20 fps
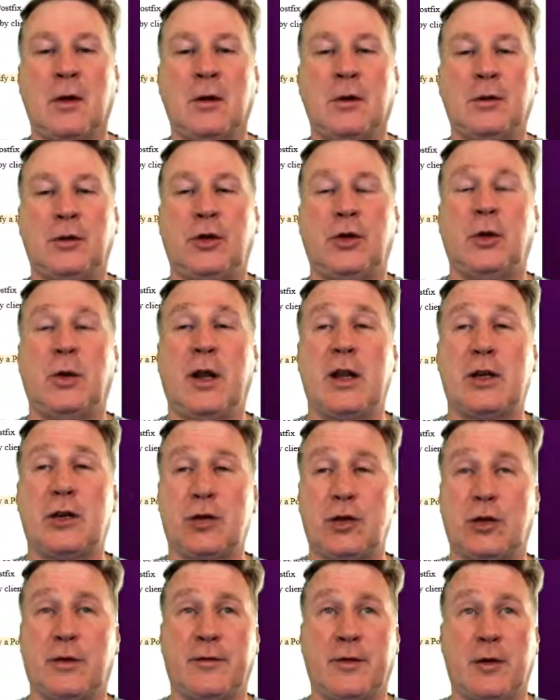to a
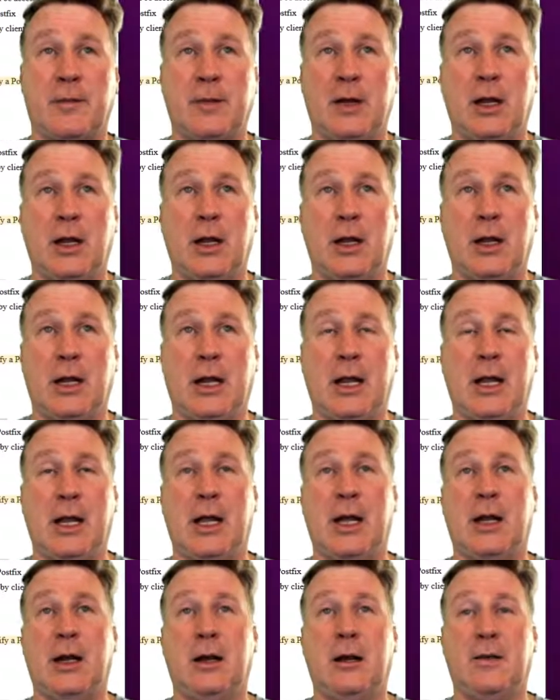server,
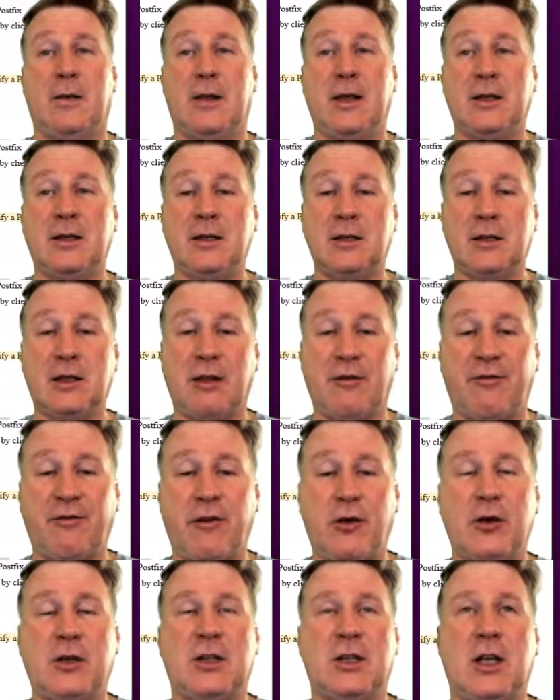and this is the
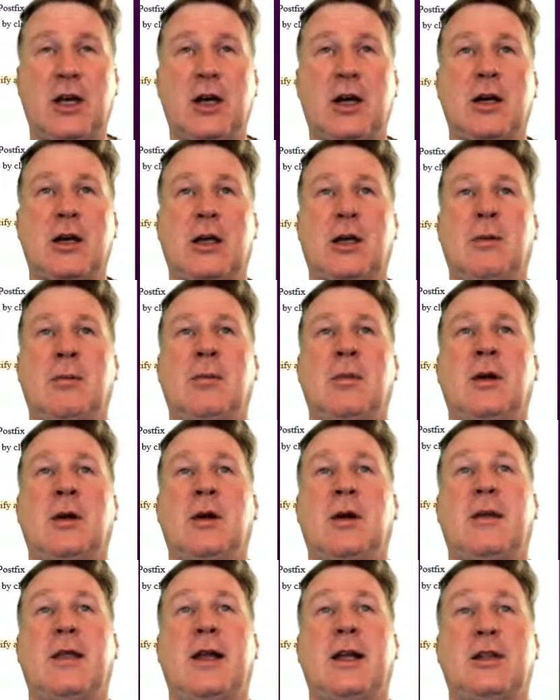first time
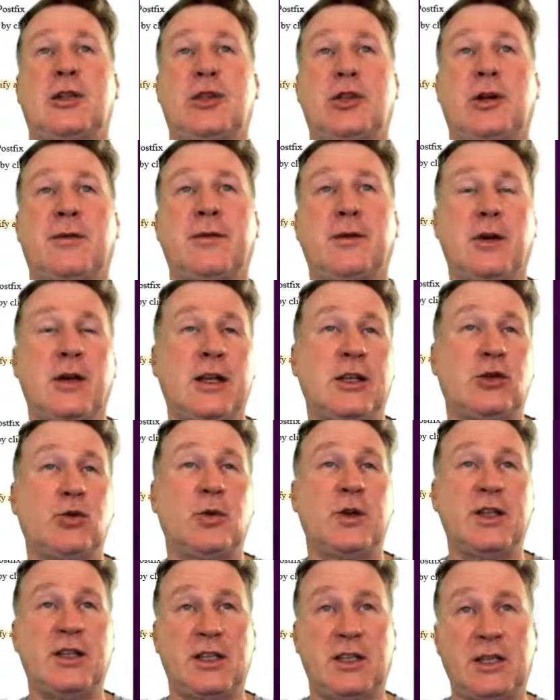that server is
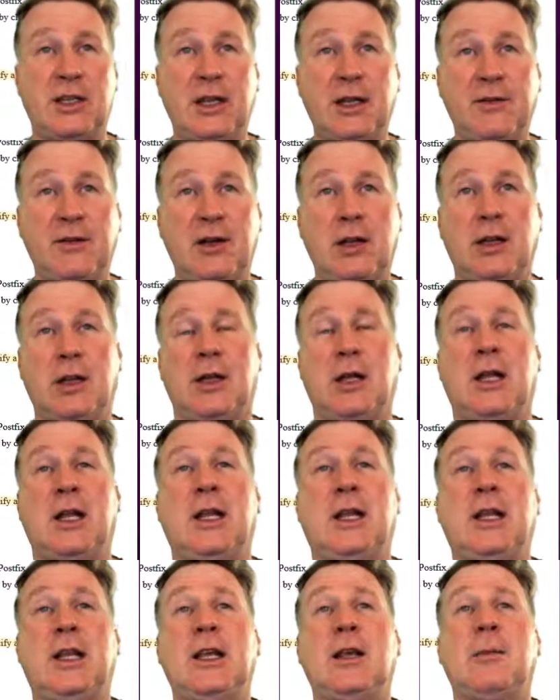receiving
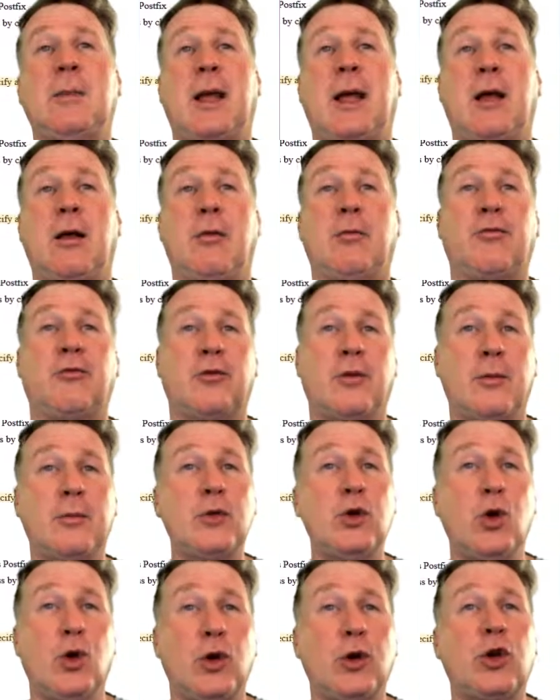an email from
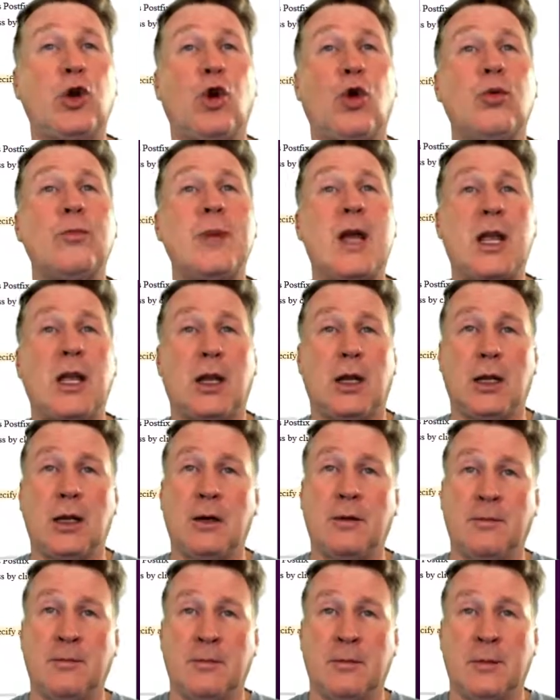your domain,
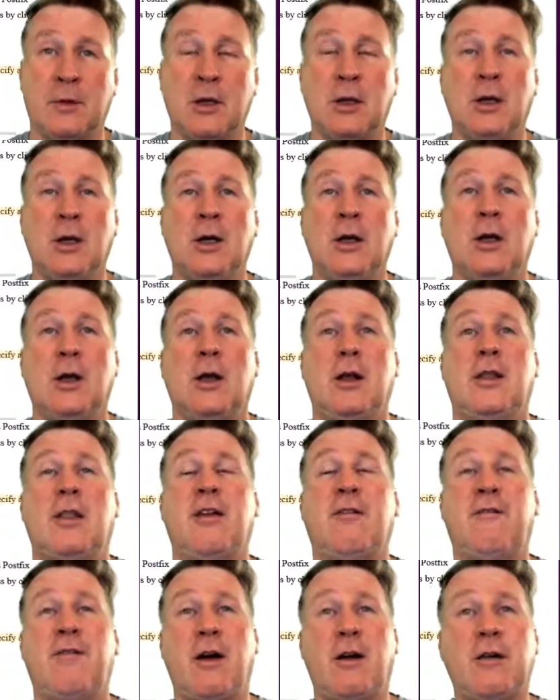the
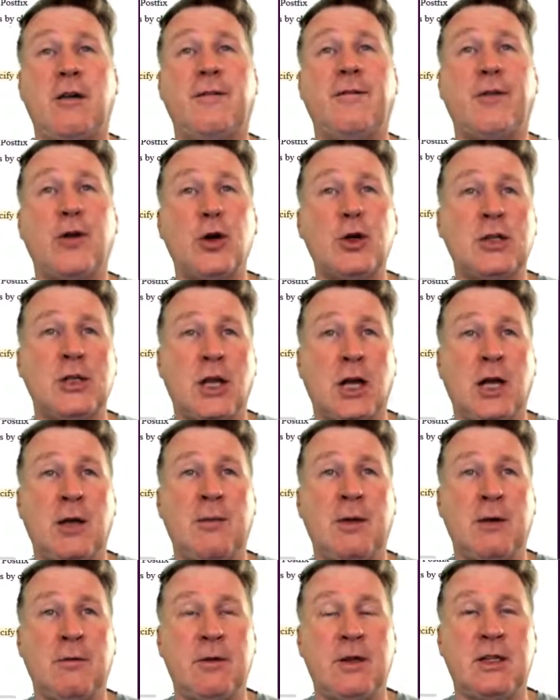very first time
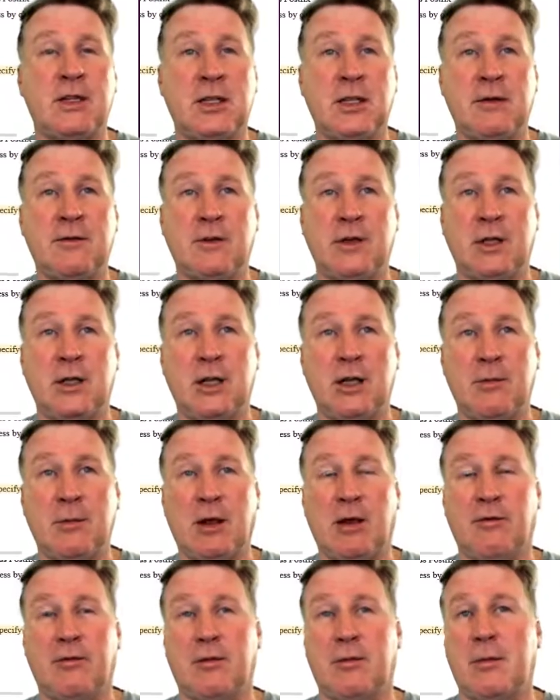it receives an
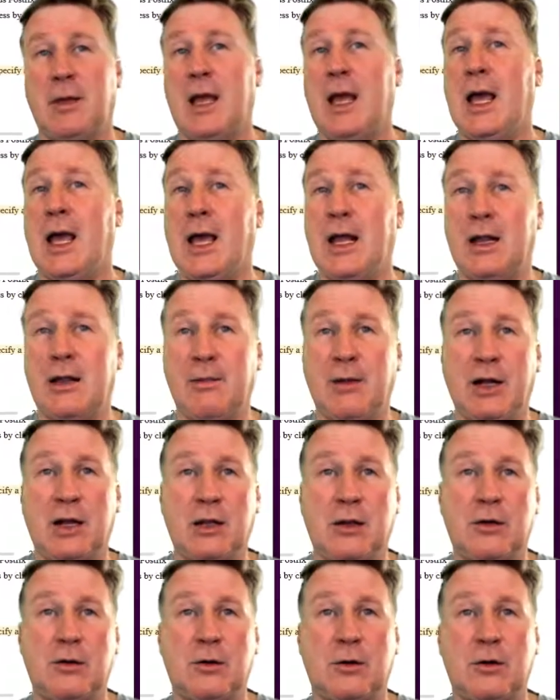email from anybody
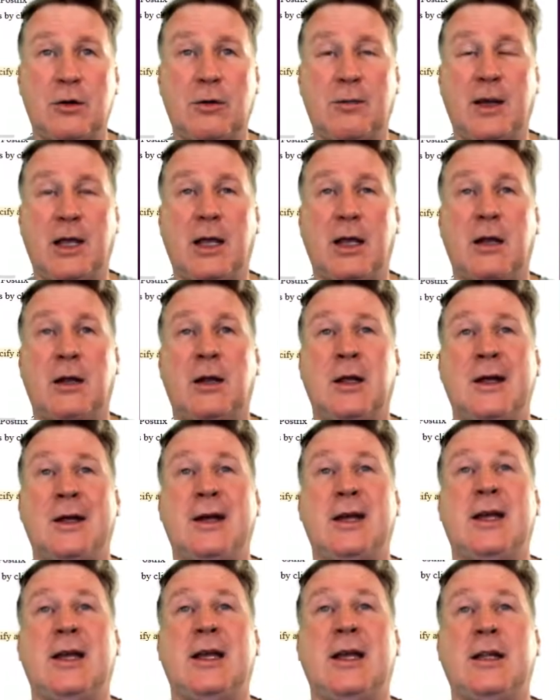in your domain,
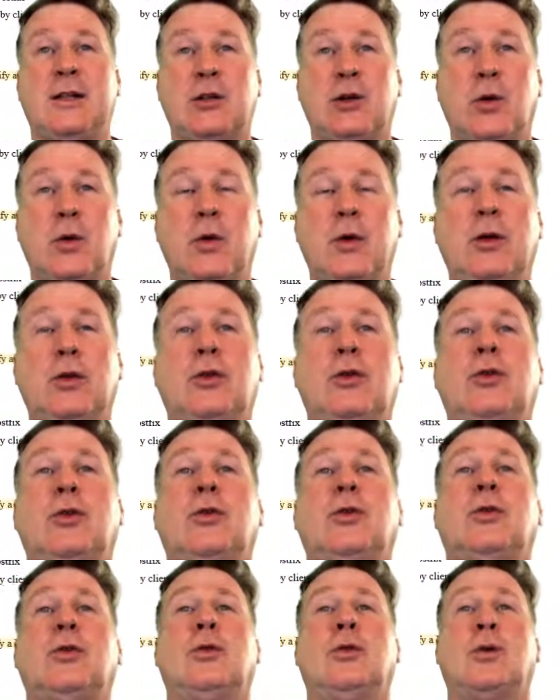it's going
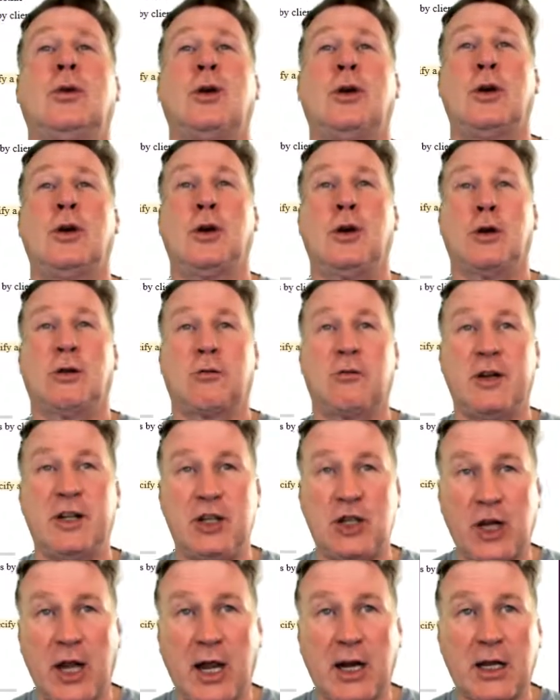to
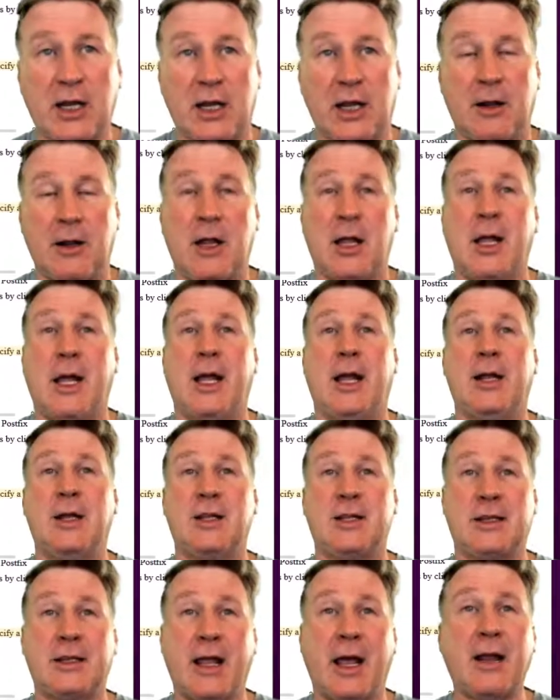reject it and
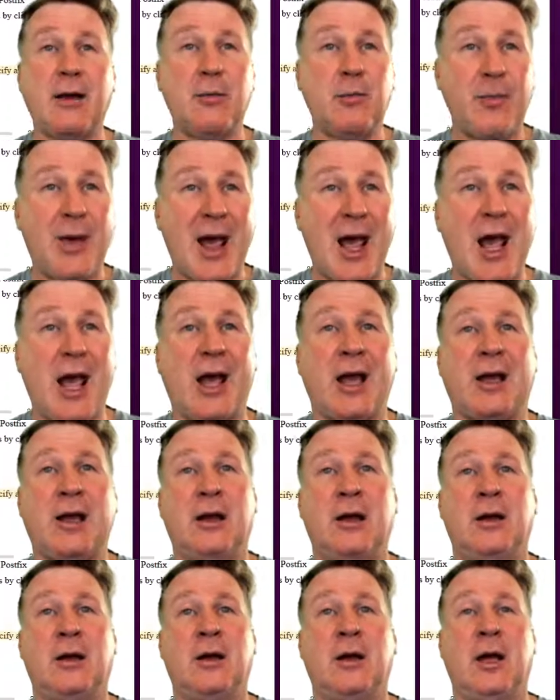send back,
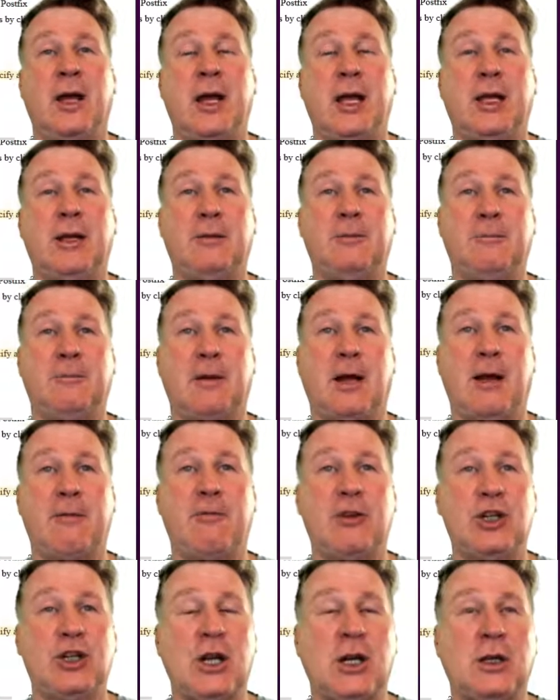hey, I
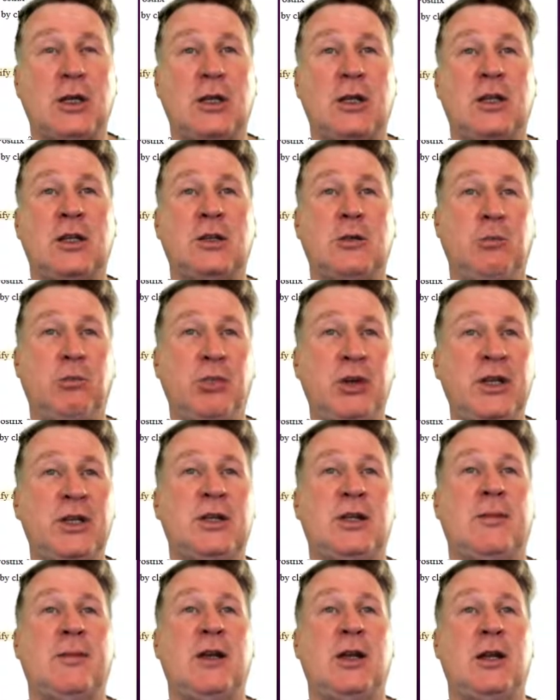rejected this, please
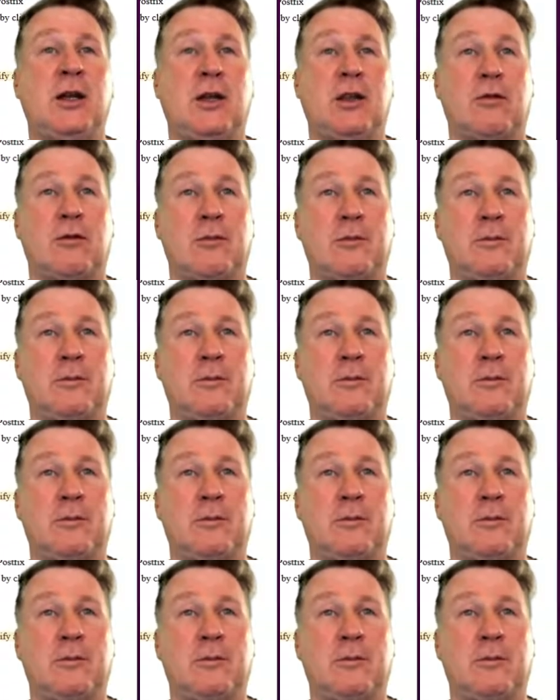send me another.